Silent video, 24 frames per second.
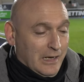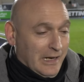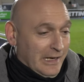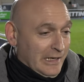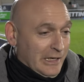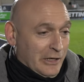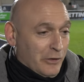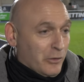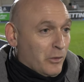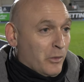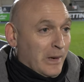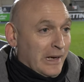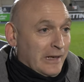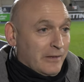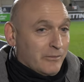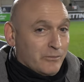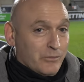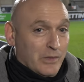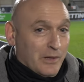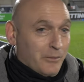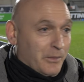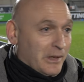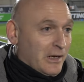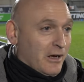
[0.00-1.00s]
And they all went,
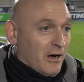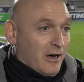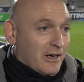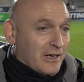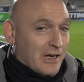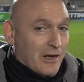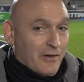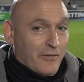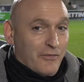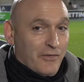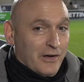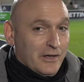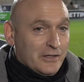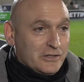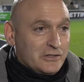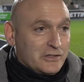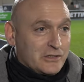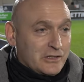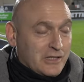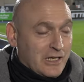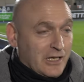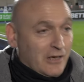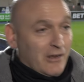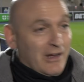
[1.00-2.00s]
one went, I'll go first,
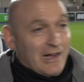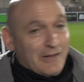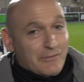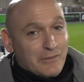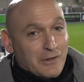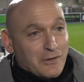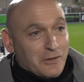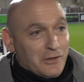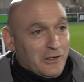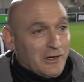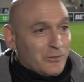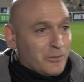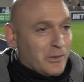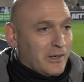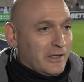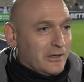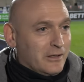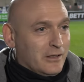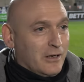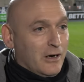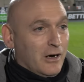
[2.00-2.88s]
can I have the third one?